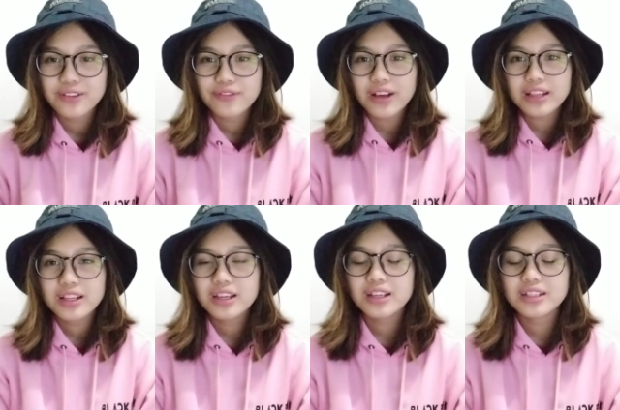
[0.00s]
The fact
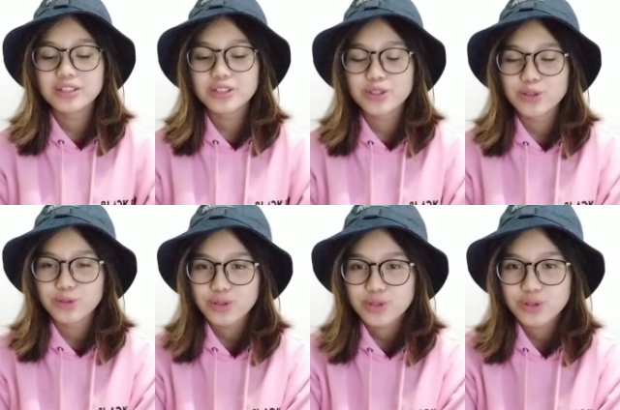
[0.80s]
that he just
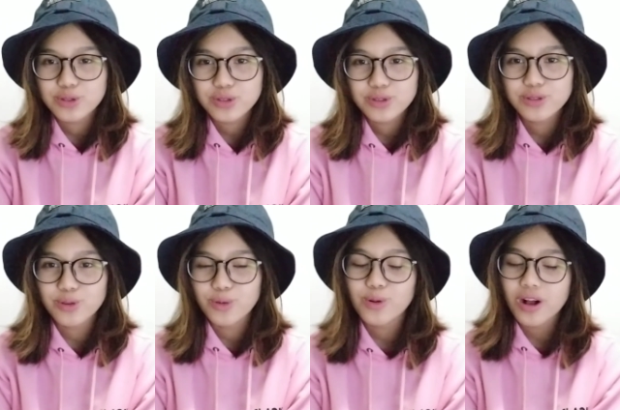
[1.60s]
looks
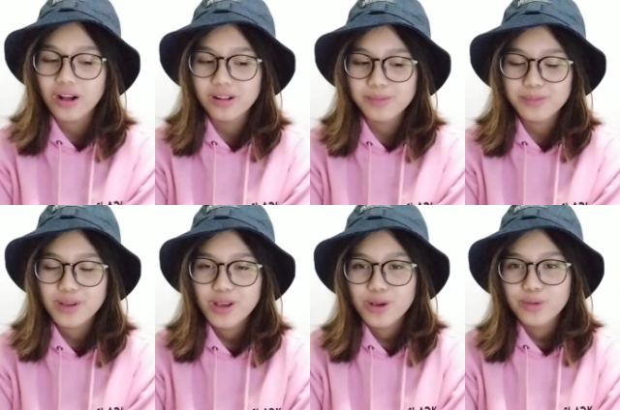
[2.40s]
so calm
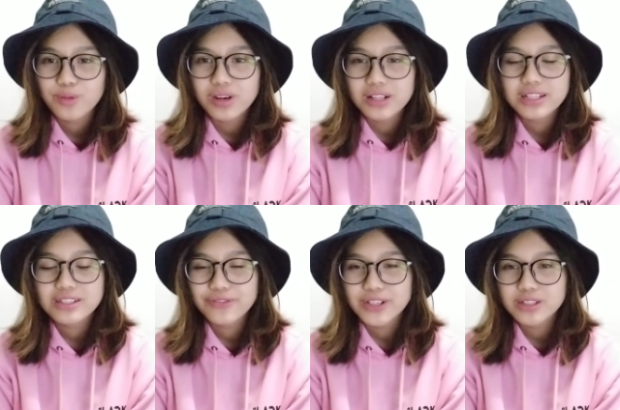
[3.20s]
while
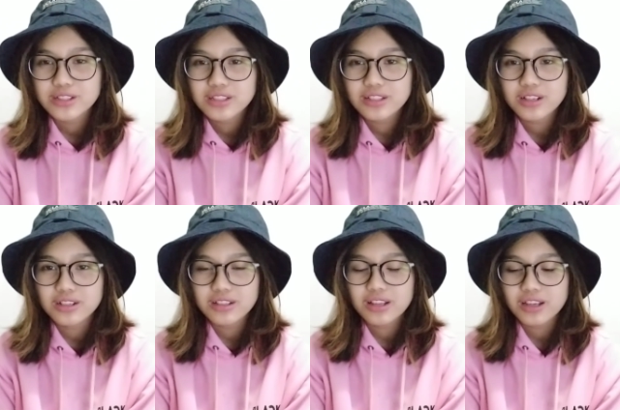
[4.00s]
his fingers
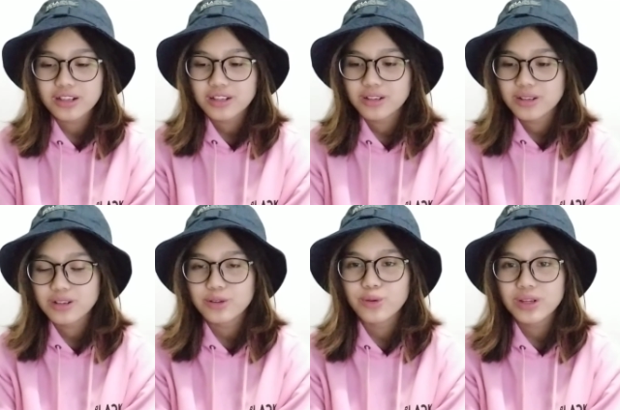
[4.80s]
are like
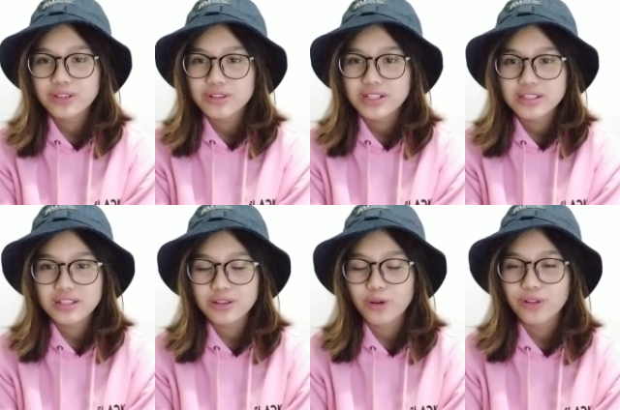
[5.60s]
going
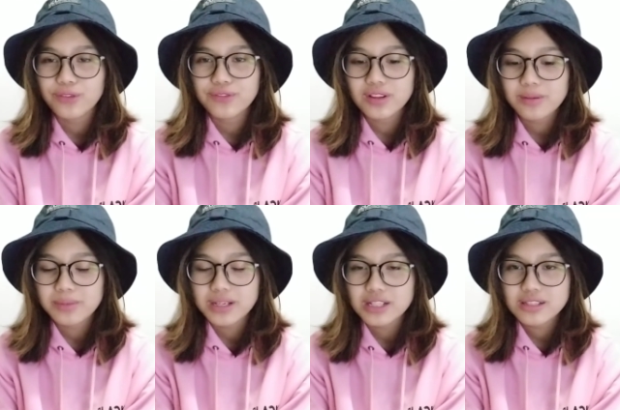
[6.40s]
crazy all over the
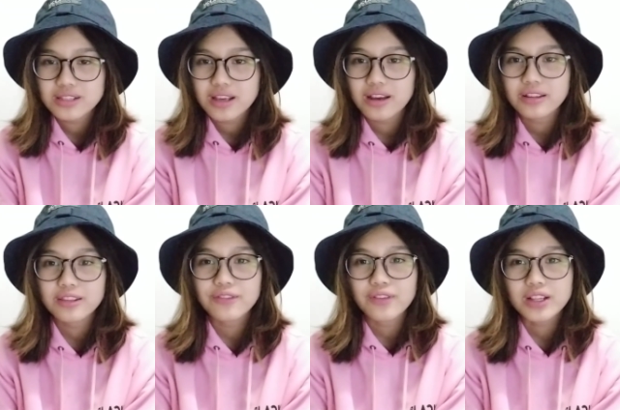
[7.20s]
place,
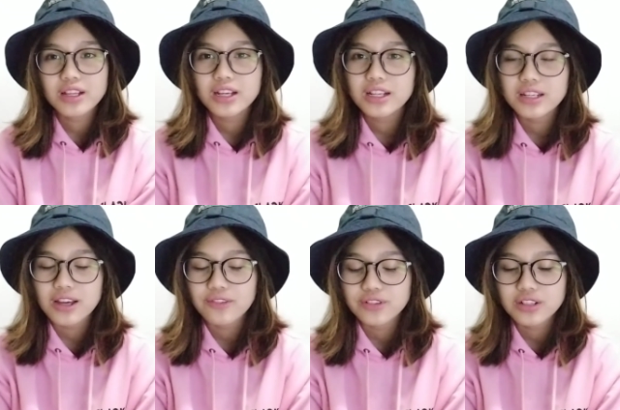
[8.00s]
and the fact that he
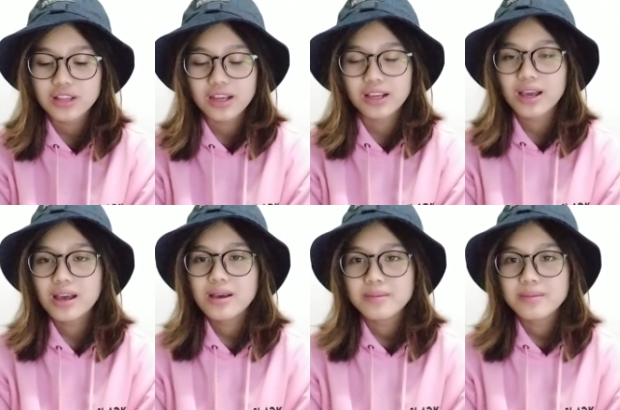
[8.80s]
never like